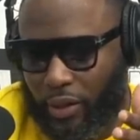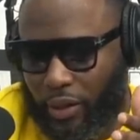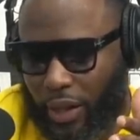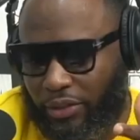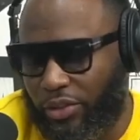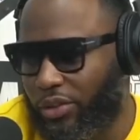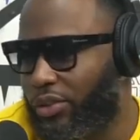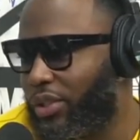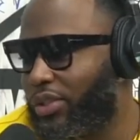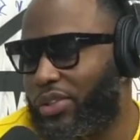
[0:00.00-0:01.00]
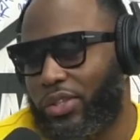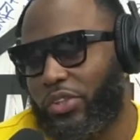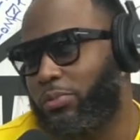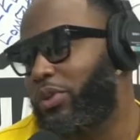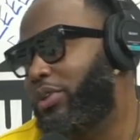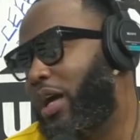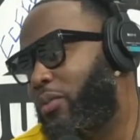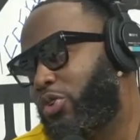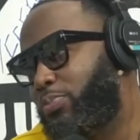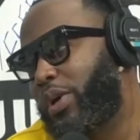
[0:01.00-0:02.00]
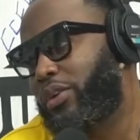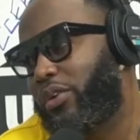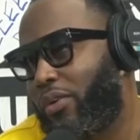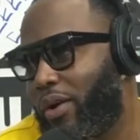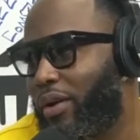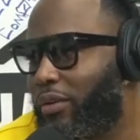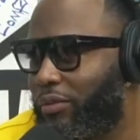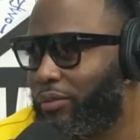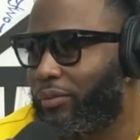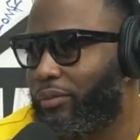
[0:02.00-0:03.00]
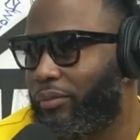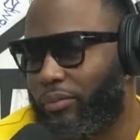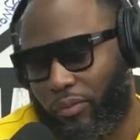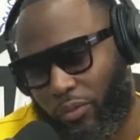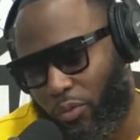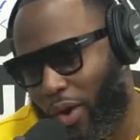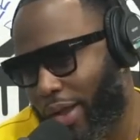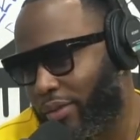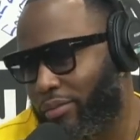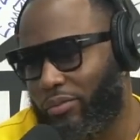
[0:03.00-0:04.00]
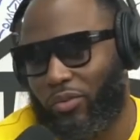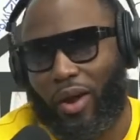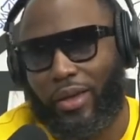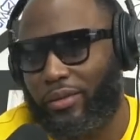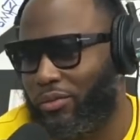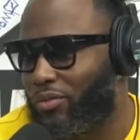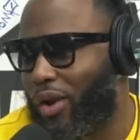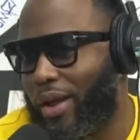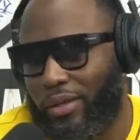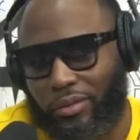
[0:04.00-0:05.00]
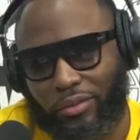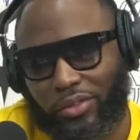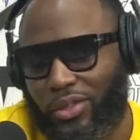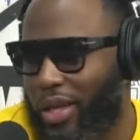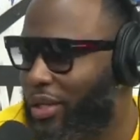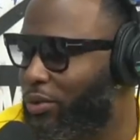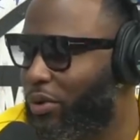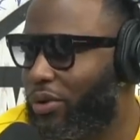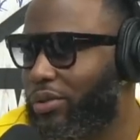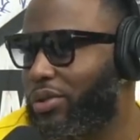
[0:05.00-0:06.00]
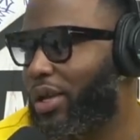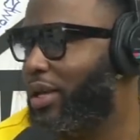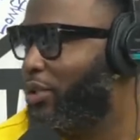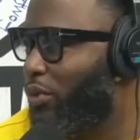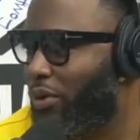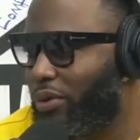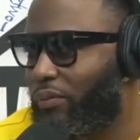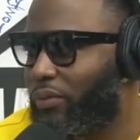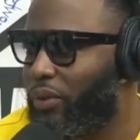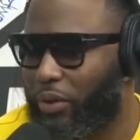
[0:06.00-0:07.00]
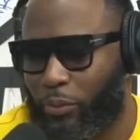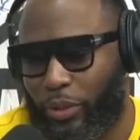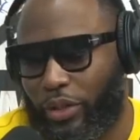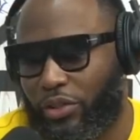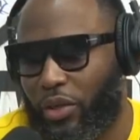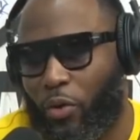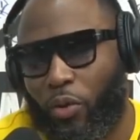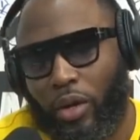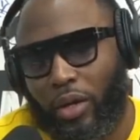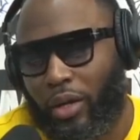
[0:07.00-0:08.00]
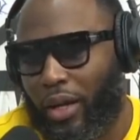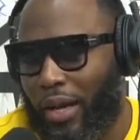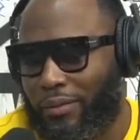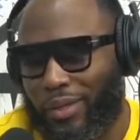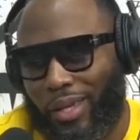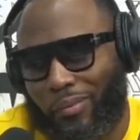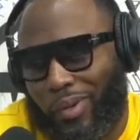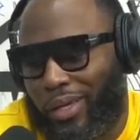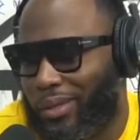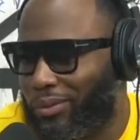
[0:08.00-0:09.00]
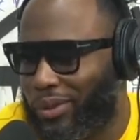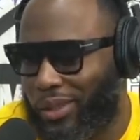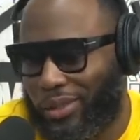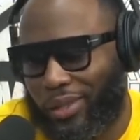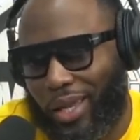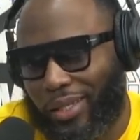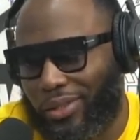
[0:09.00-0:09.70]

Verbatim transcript: I took the shit serious because I respect the craft. Mm. Right, right, right. Stage work, stage work. You know mm. what I mean? So after that, man, it was just like